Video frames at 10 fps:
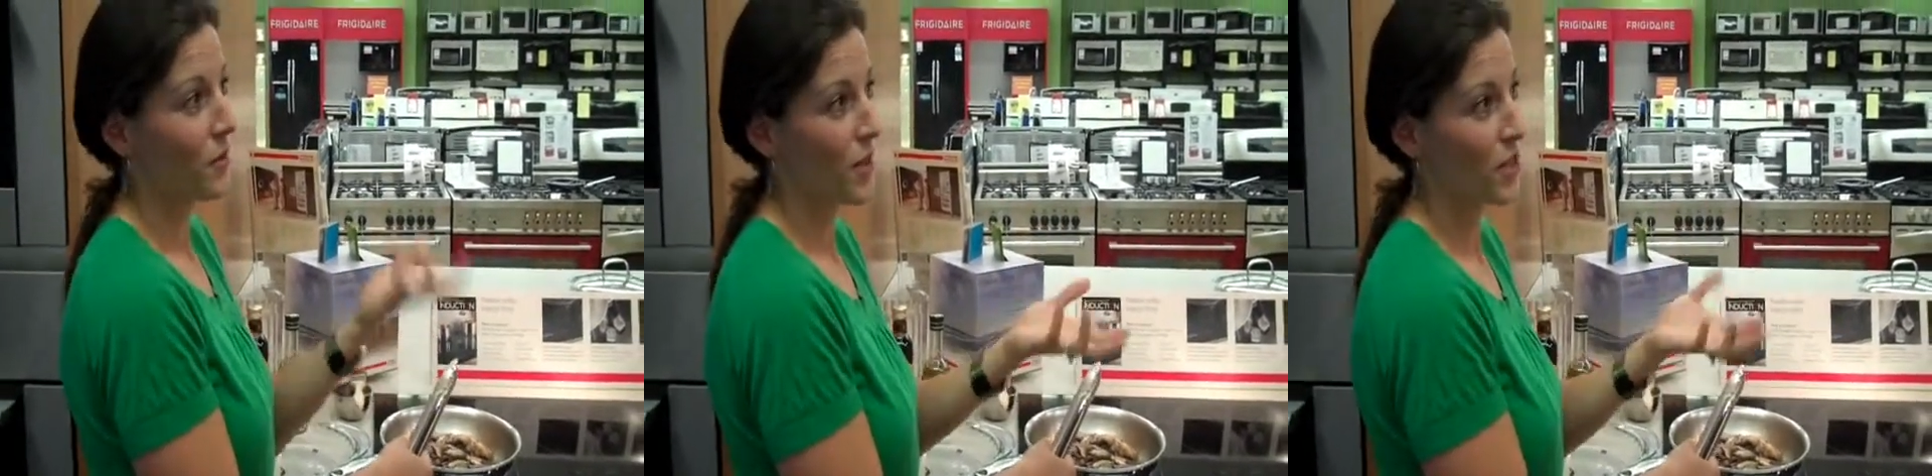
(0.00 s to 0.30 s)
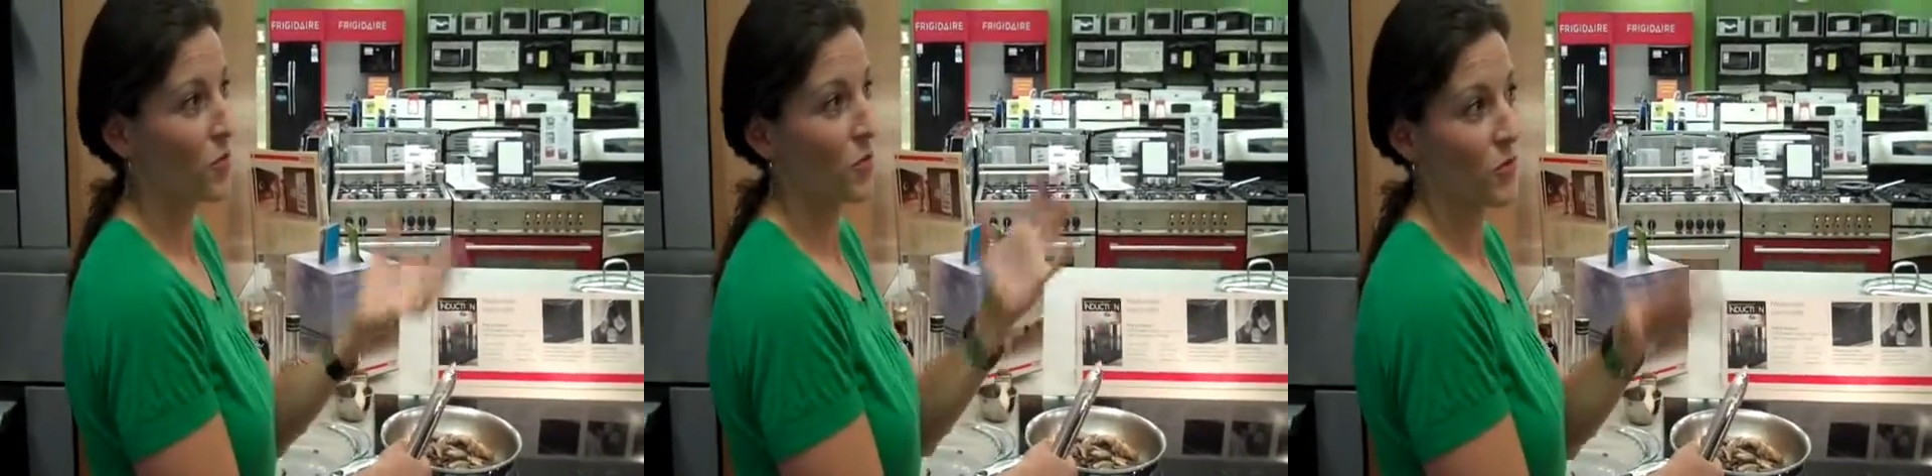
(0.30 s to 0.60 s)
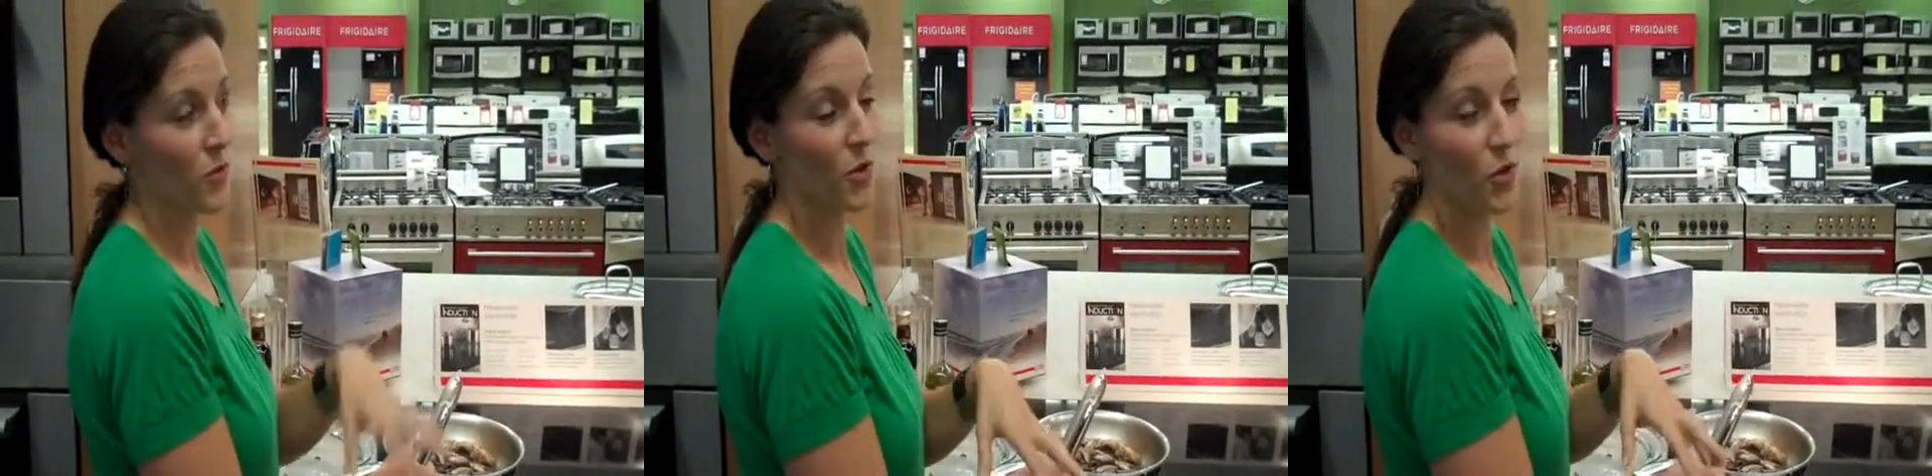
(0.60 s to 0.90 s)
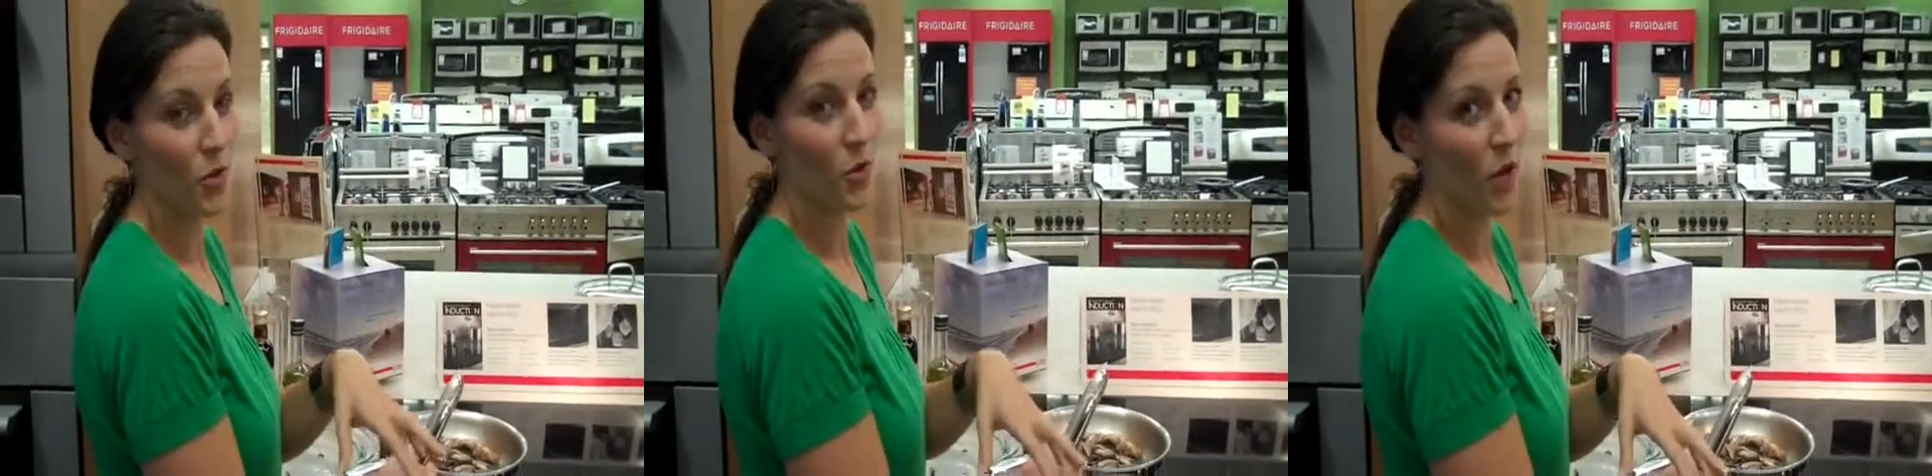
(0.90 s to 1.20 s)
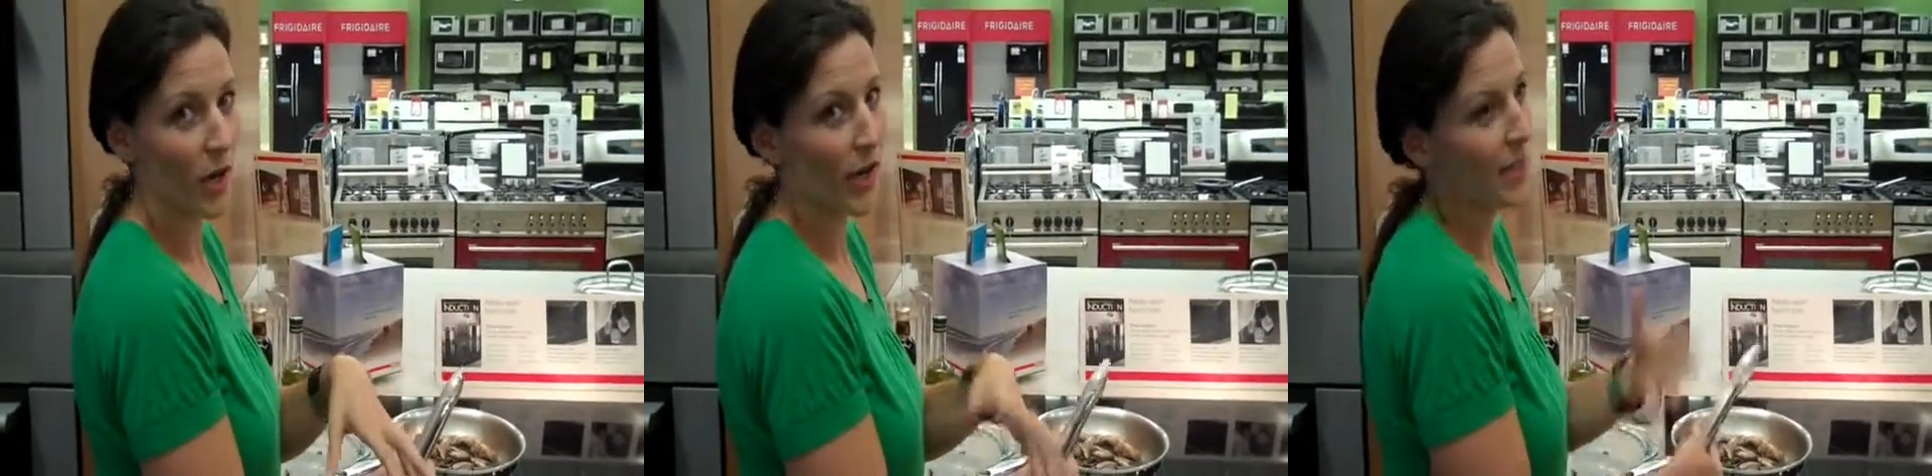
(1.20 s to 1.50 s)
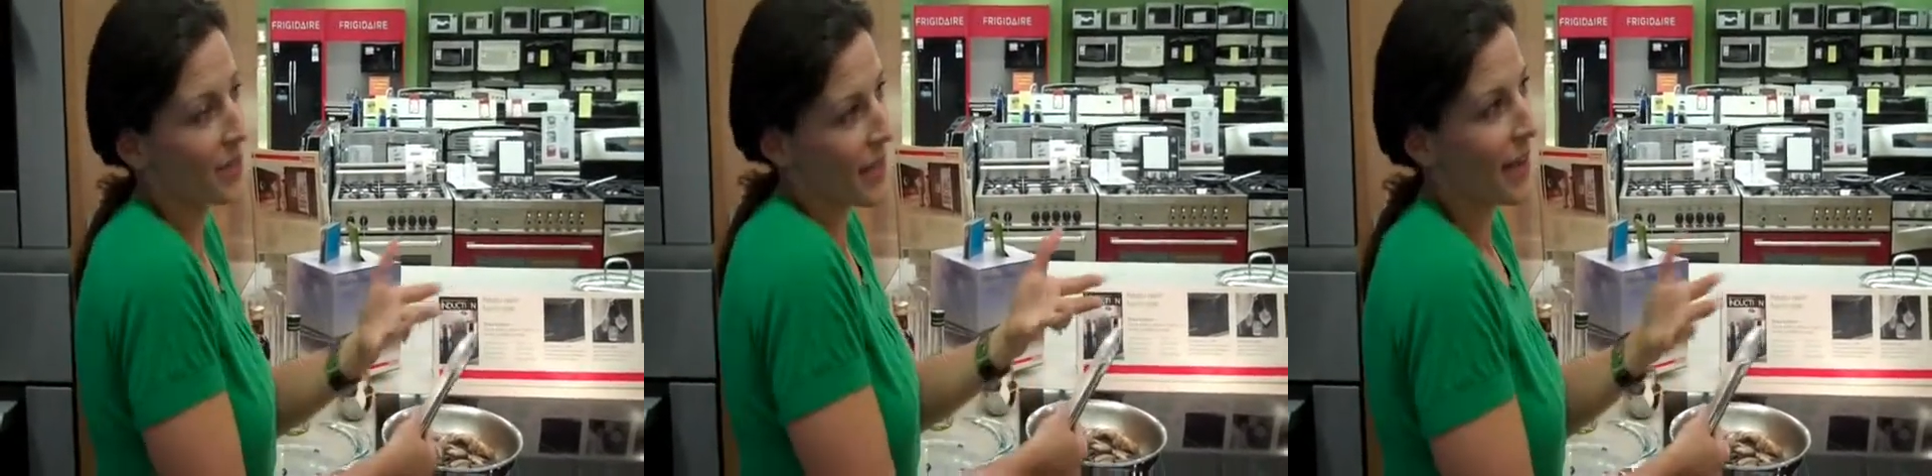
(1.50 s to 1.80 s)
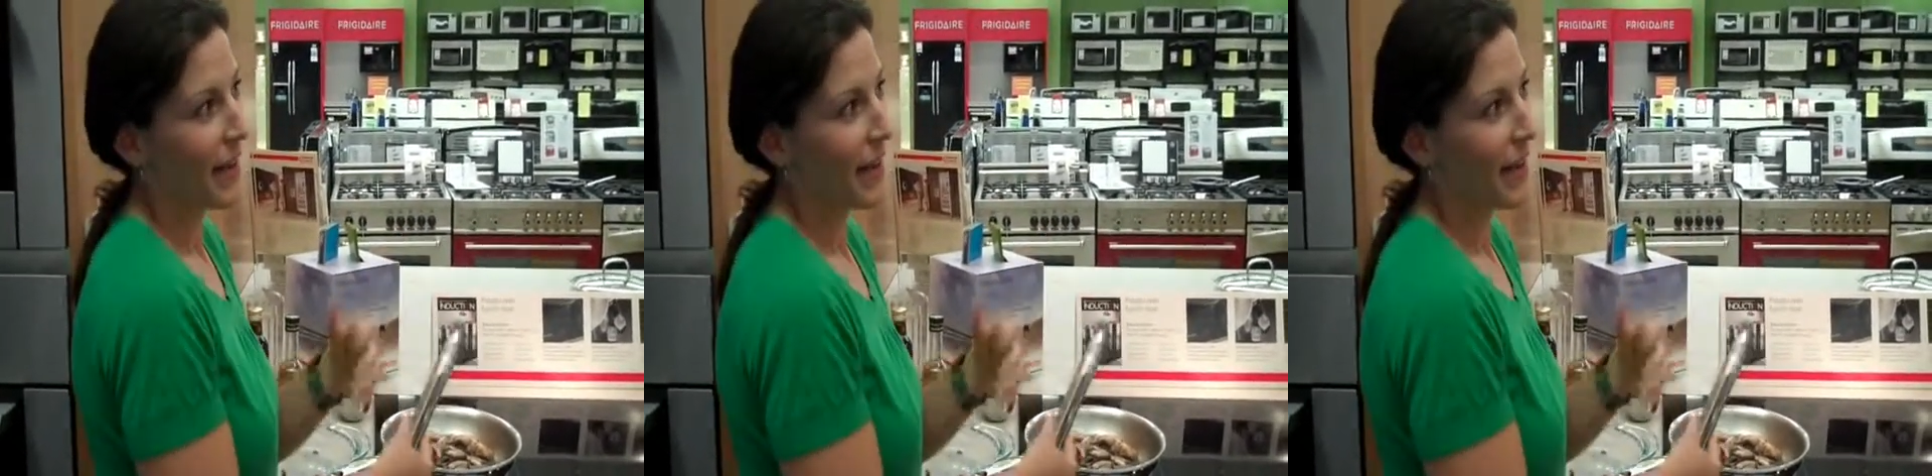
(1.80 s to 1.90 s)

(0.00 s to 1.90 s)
vegetables from your local markets,